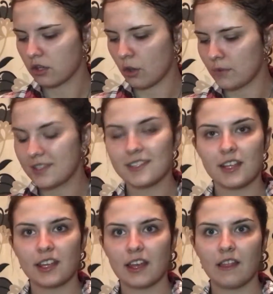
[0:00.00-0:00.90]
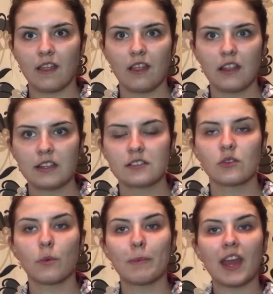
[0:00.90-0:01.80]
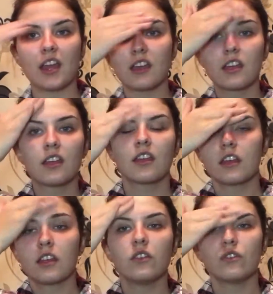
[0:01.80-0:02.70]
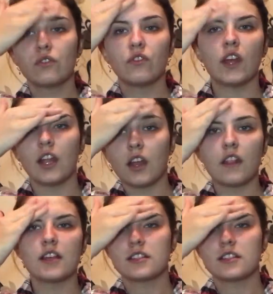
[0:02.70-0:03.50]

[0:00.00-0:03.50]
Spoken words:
going to take it a little bit thinner